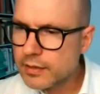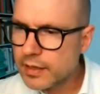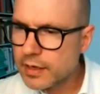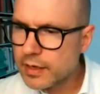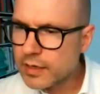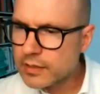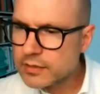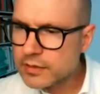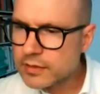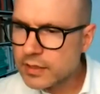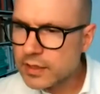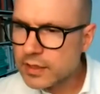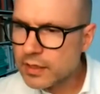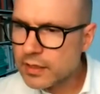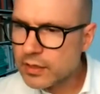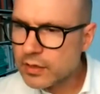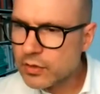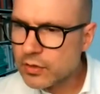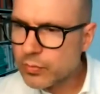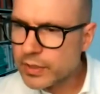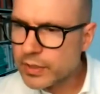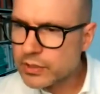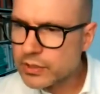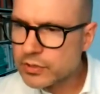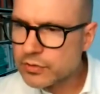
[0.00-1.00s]
there's another
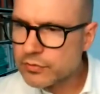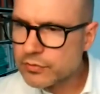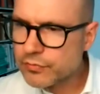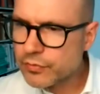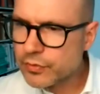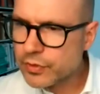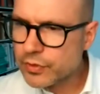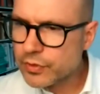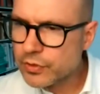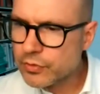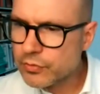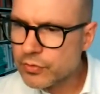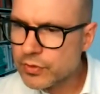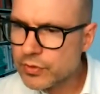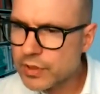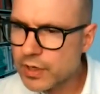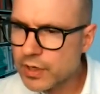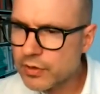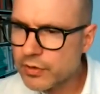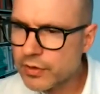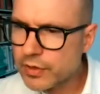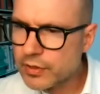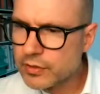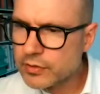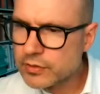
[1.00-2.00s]
question for you,
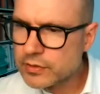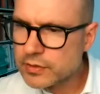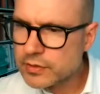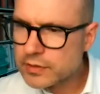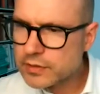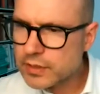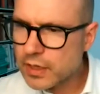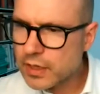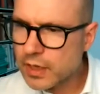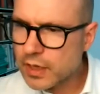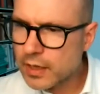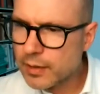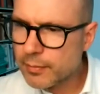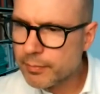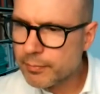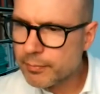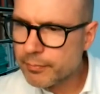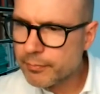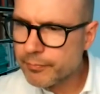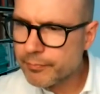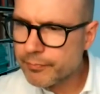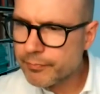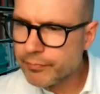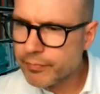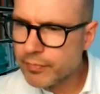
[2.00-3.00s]
Dariusz.
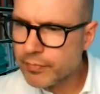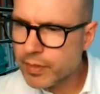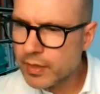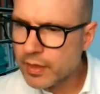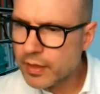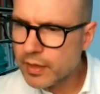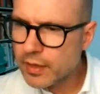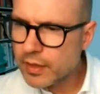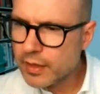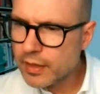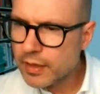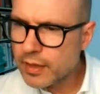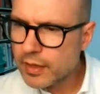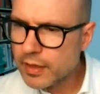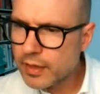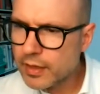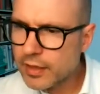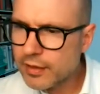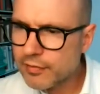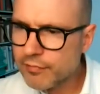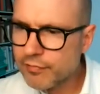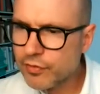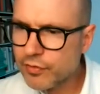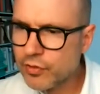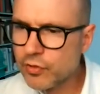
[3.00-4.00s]

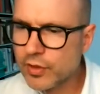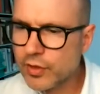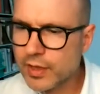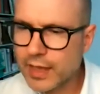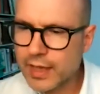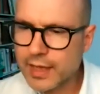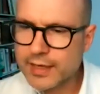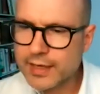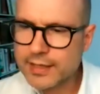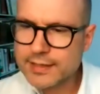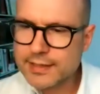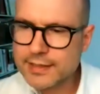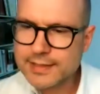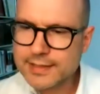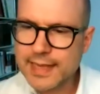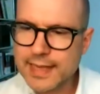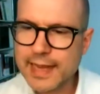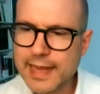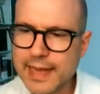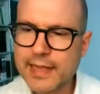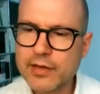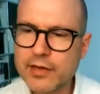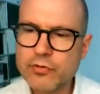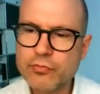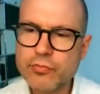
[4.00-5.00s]
If you got a
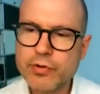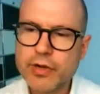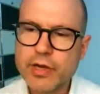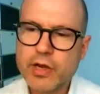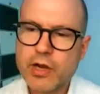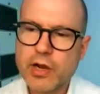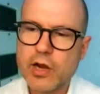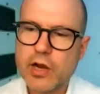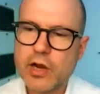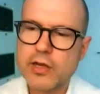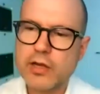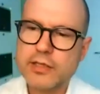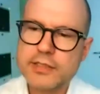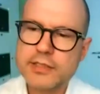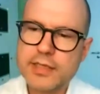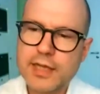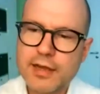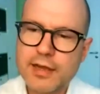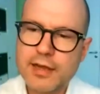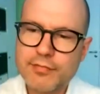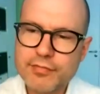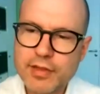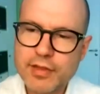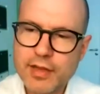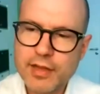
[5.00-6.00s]
second recurrence
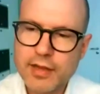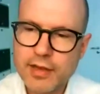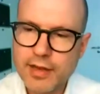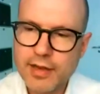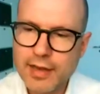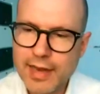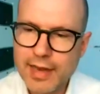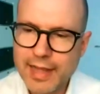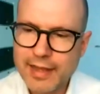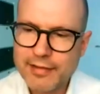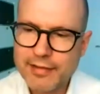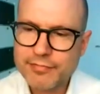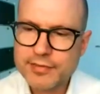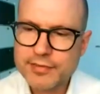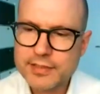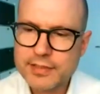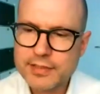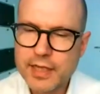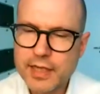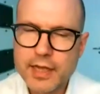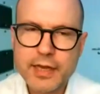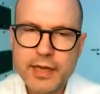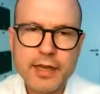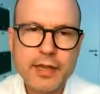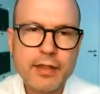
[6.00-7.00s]
after
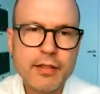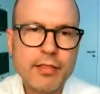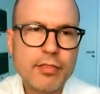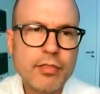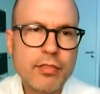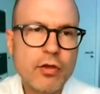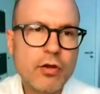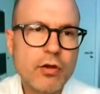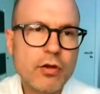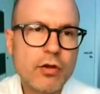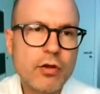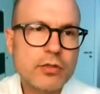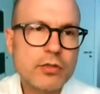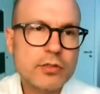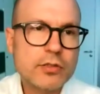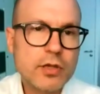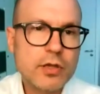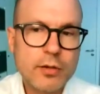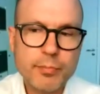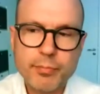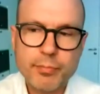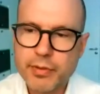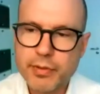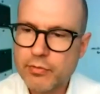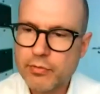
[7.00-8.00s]
left-sided
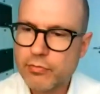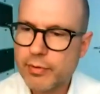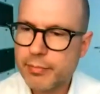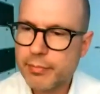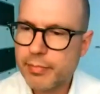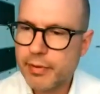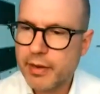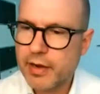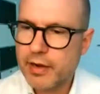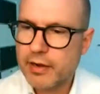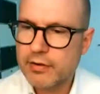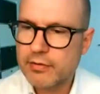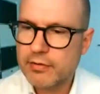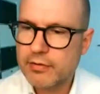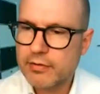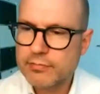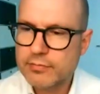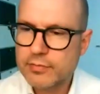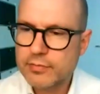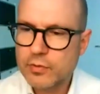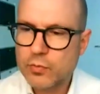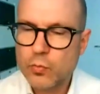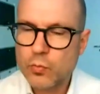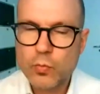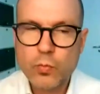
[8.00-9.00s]
thoracoscopic repair,
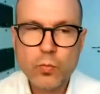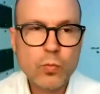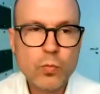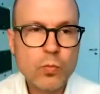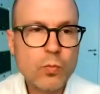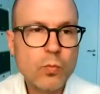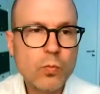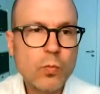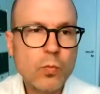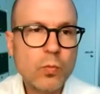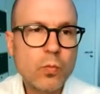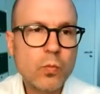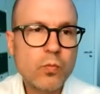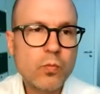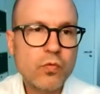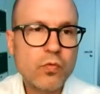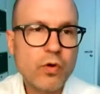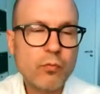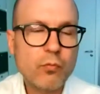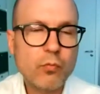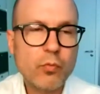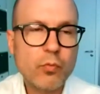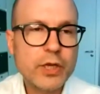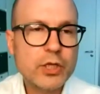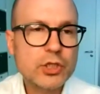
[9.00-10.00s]

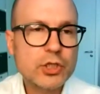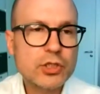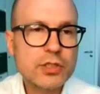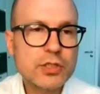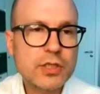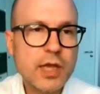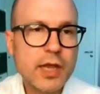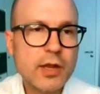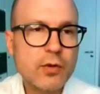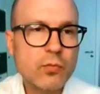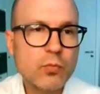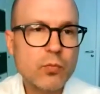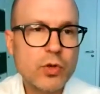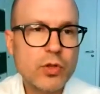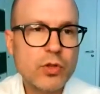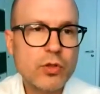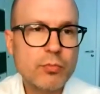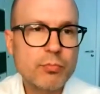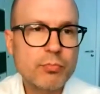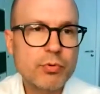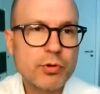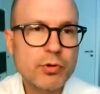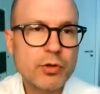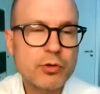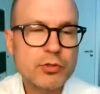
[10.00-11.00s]
from which side would you
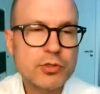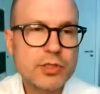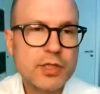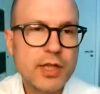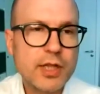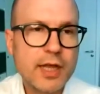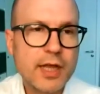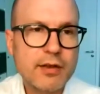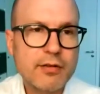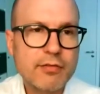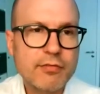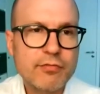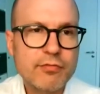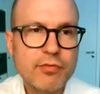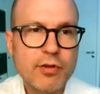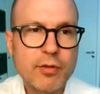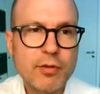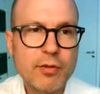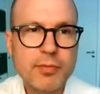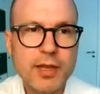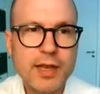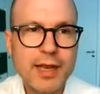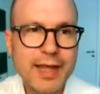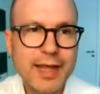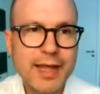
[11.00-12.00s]
approach that?
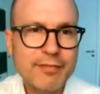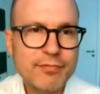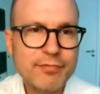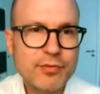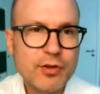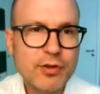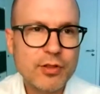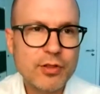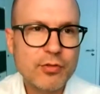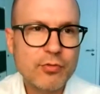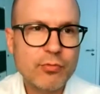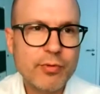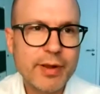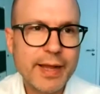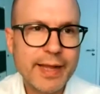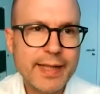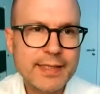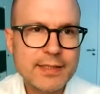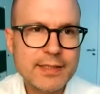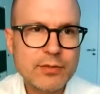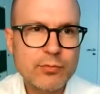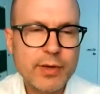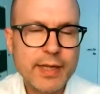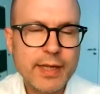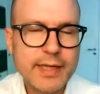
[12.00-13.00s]
From the left or the
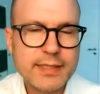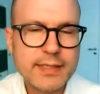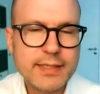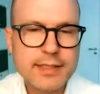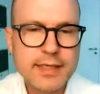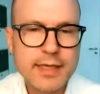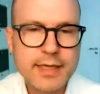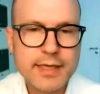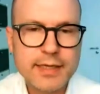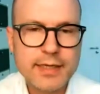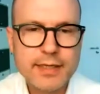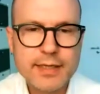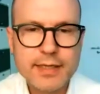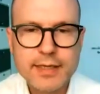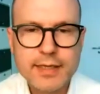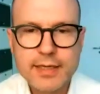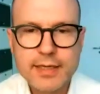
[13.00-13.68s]
right side?